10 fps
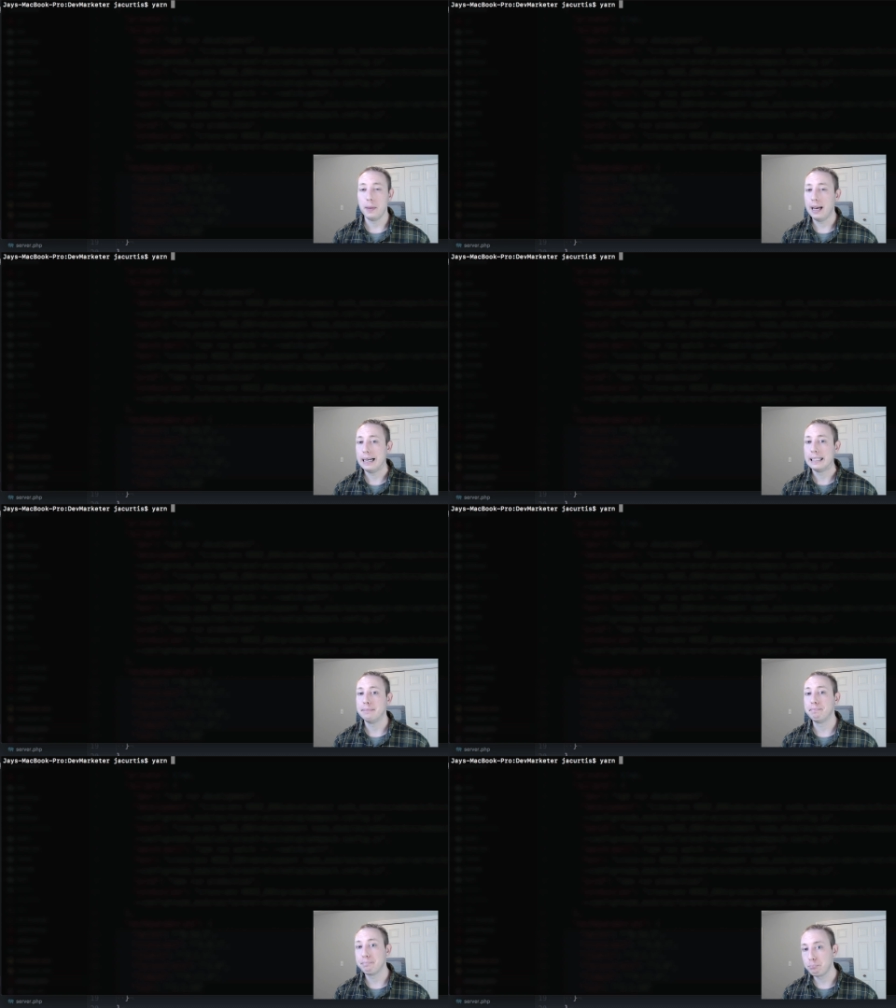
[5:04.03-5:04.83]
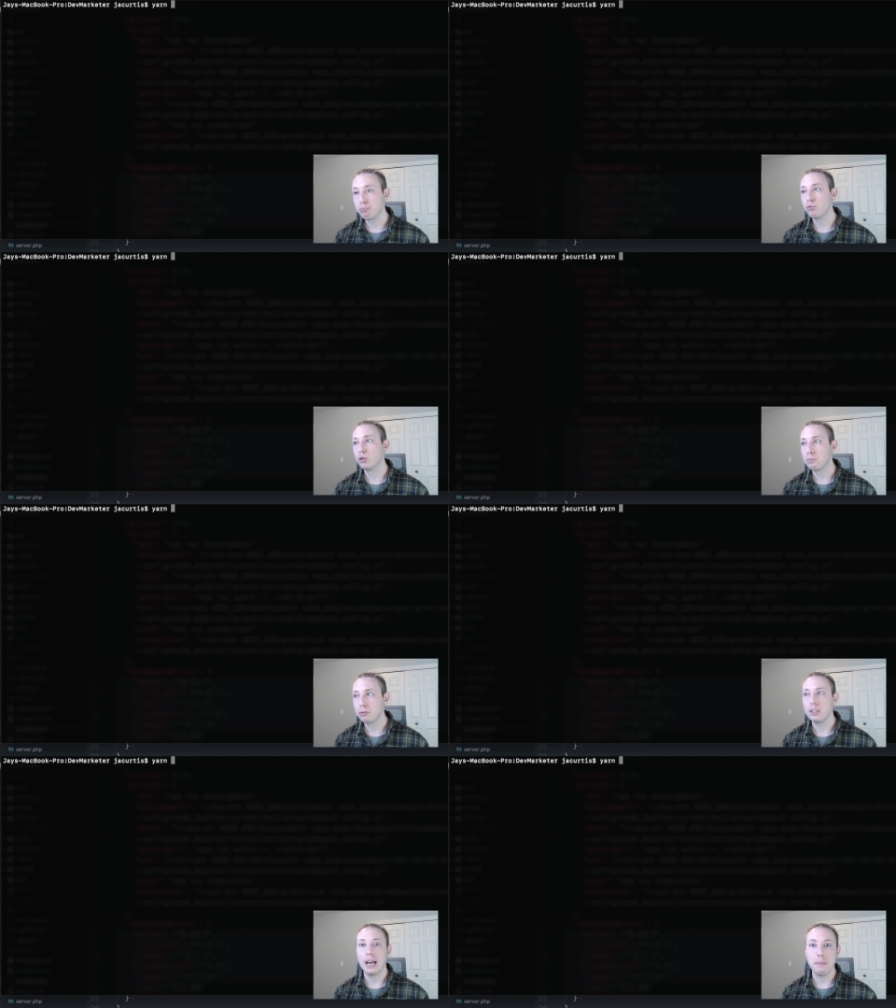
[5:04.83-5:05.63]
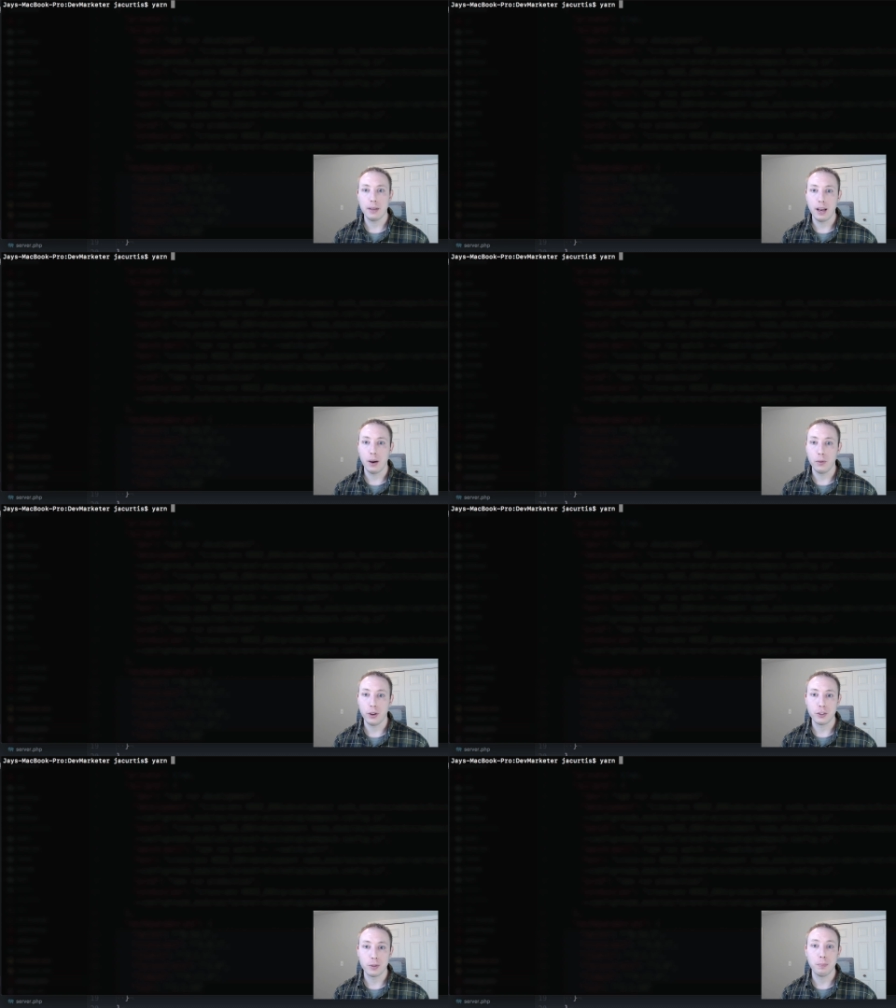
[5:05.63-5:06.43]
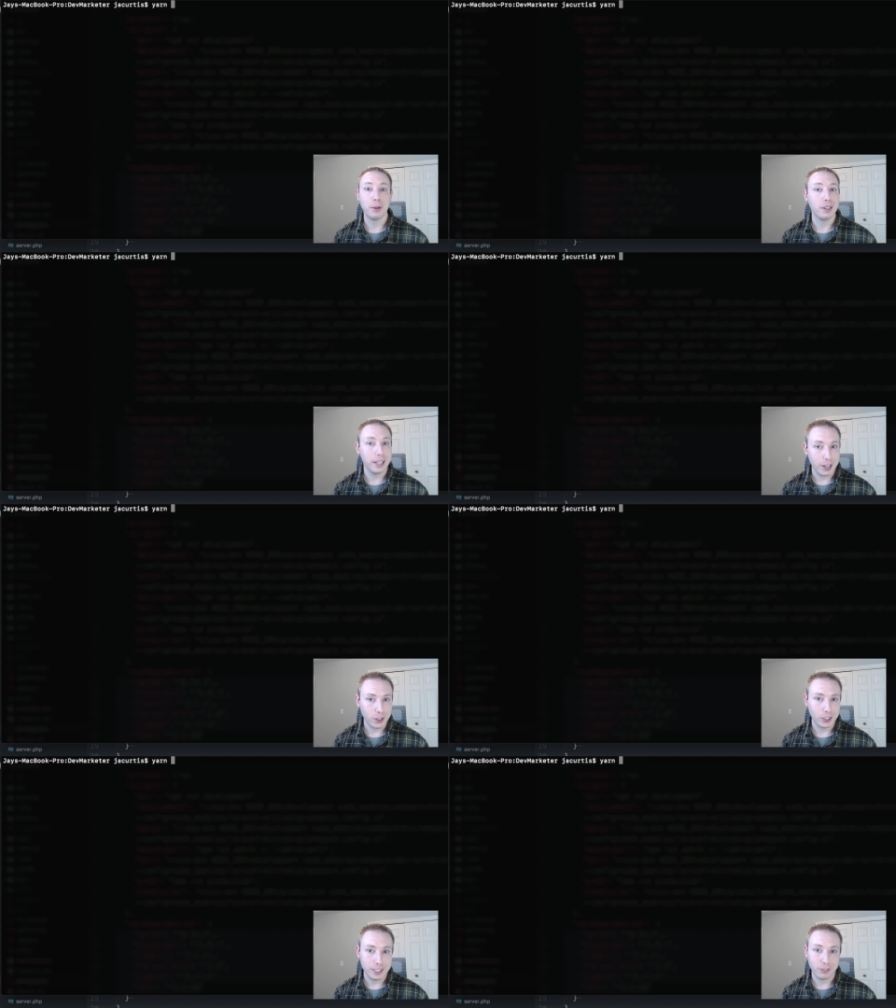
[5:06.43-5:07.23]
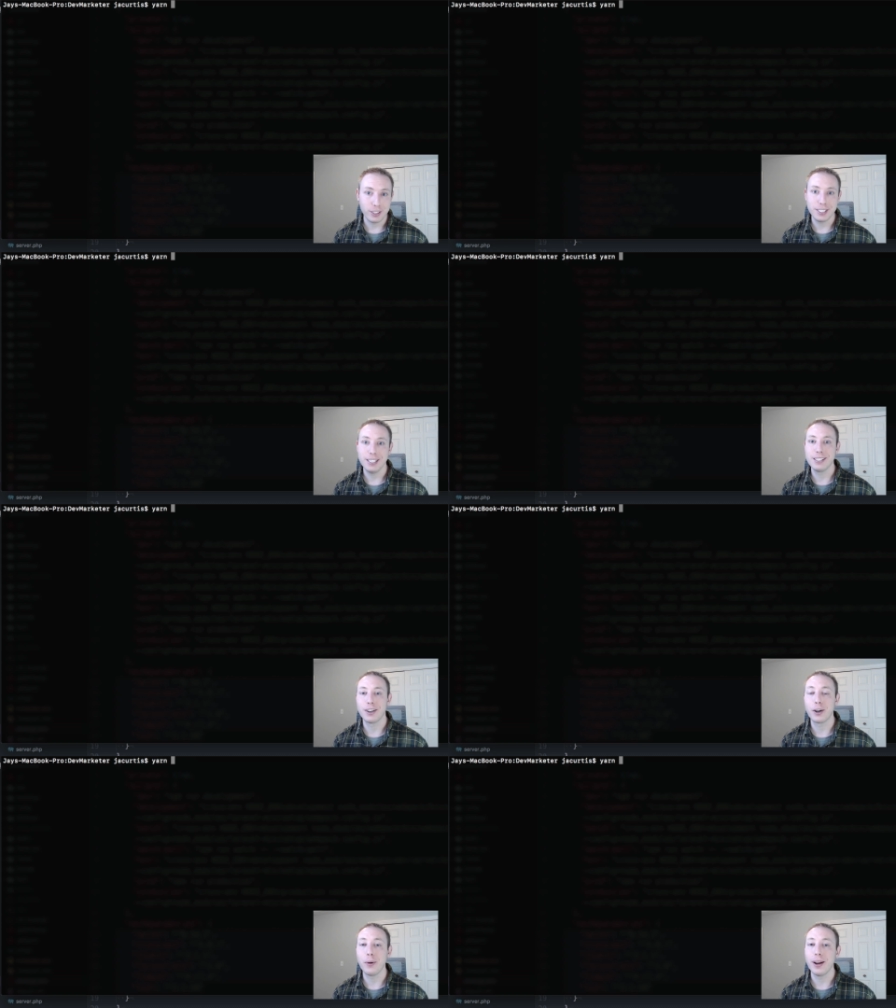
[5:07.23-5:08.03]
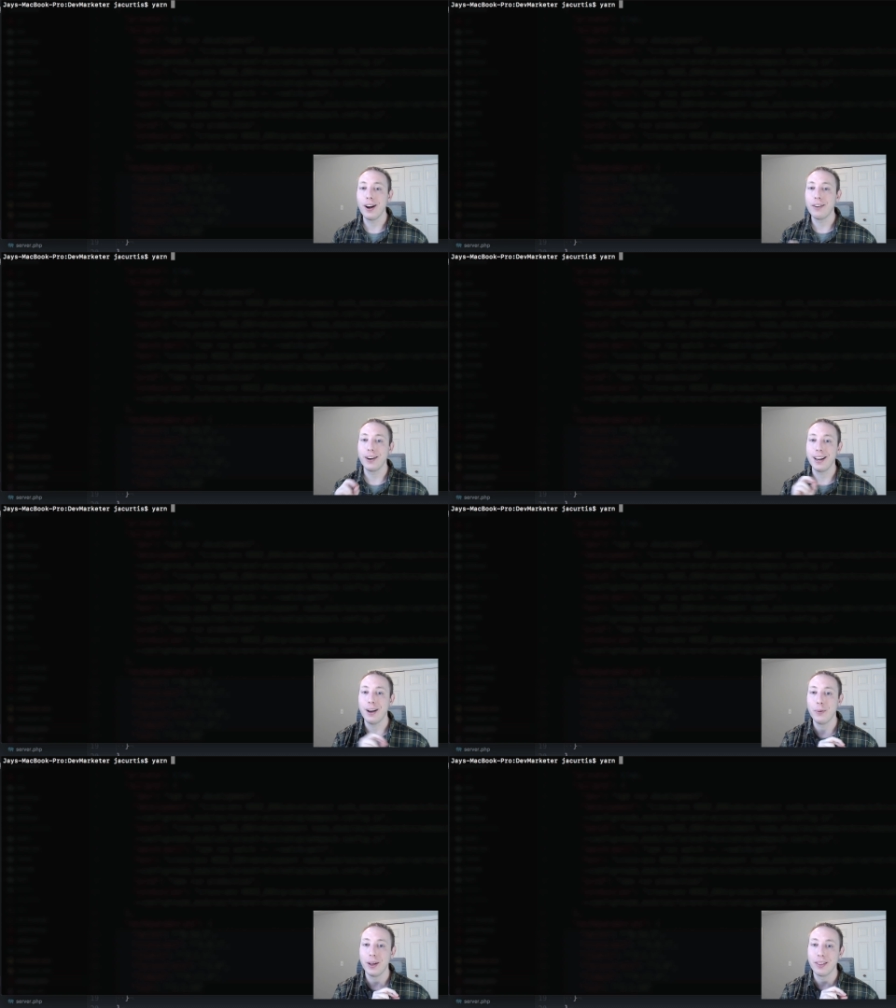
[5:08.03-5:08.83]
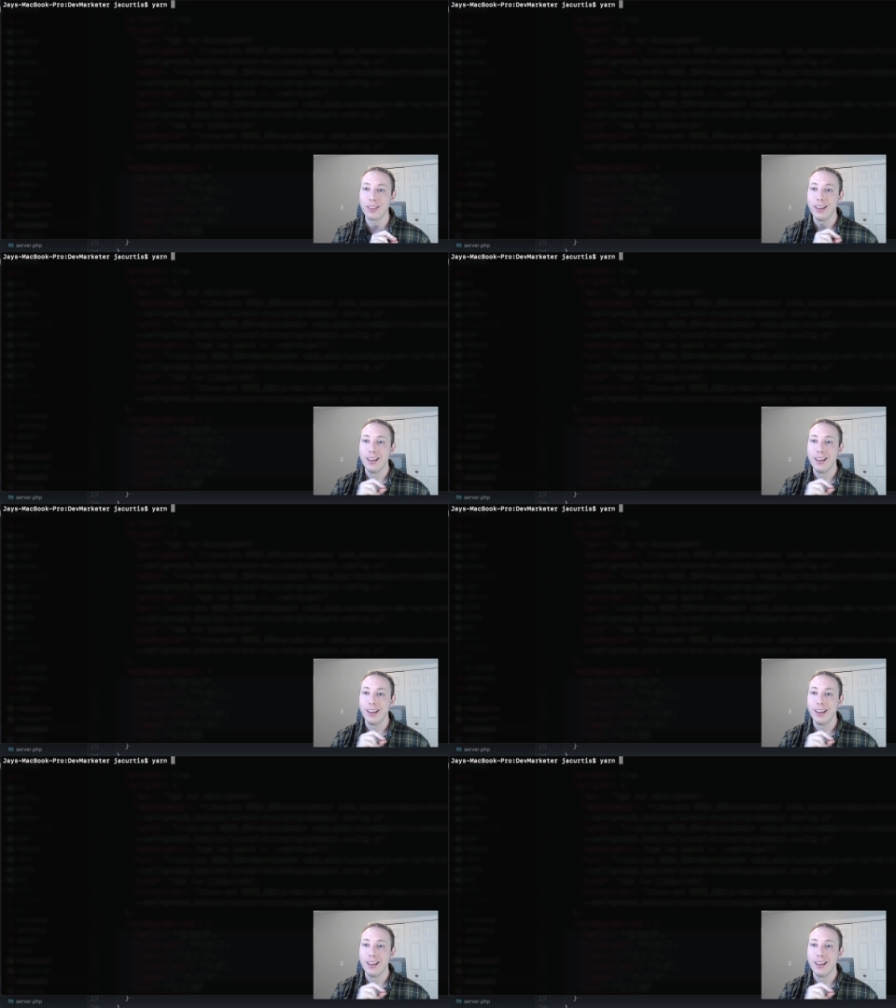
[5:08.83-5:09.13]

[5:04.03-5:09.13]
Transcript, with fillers: uh, I mean, uh, there are some political differences that are going on right now with